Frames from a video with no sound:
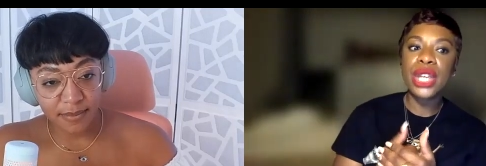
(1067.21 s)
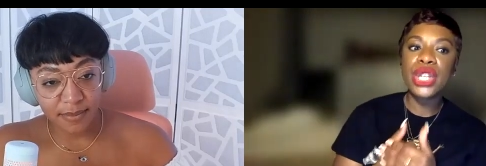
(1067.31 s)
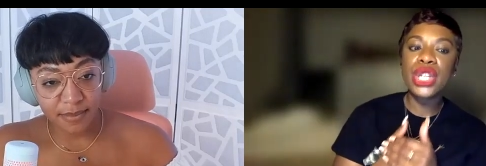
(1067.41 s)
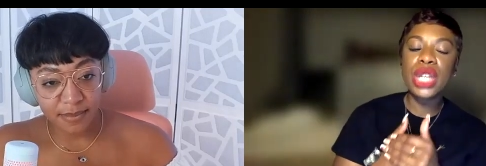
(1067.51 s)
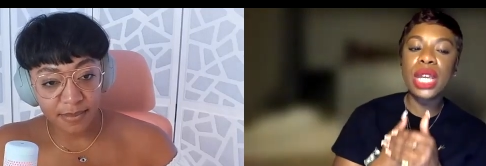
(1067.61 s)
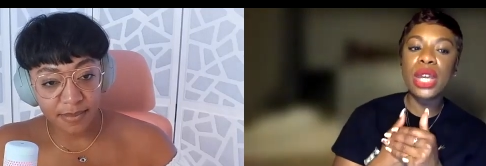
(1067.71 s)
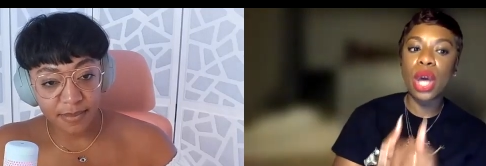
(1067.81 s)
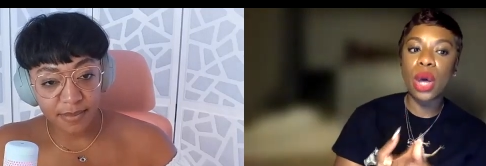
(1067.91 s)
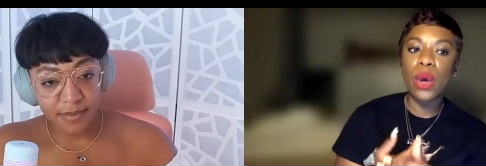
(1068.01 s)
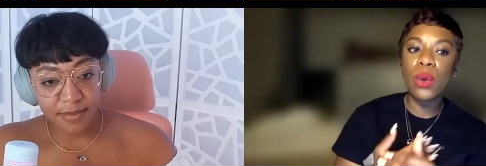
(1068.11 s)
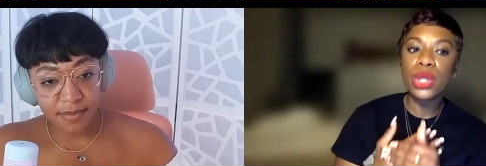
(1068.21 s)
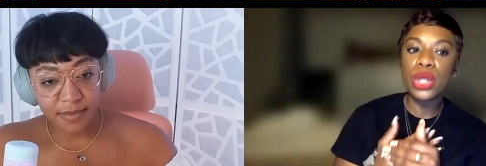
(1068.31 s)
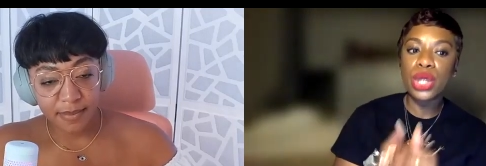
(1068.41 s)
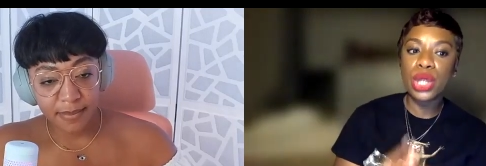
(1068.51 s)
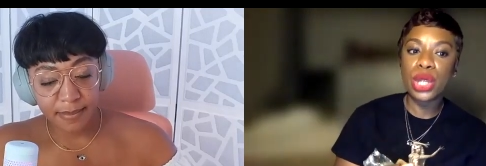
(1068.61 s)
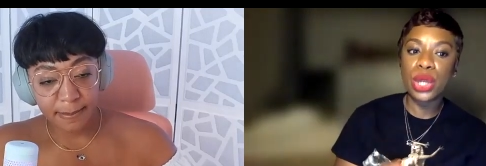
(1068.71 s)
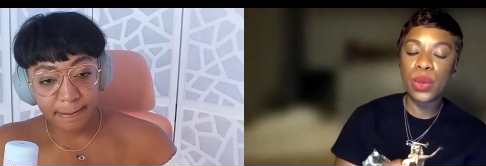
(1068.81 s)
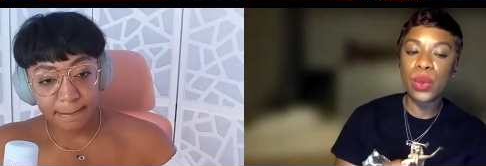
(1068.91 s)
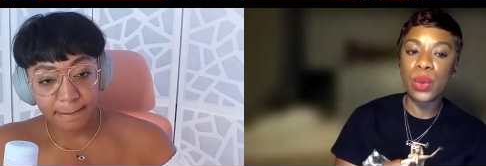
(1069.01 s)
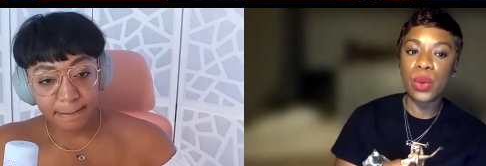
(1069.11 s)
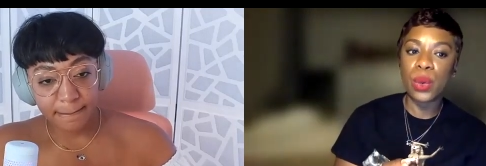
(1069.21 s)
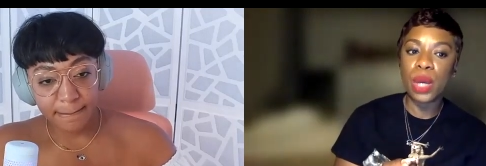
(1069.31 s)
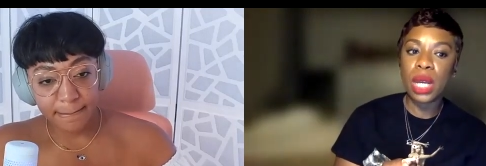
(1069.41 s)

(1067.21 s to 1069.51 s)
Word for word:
Speaker 1: she goes to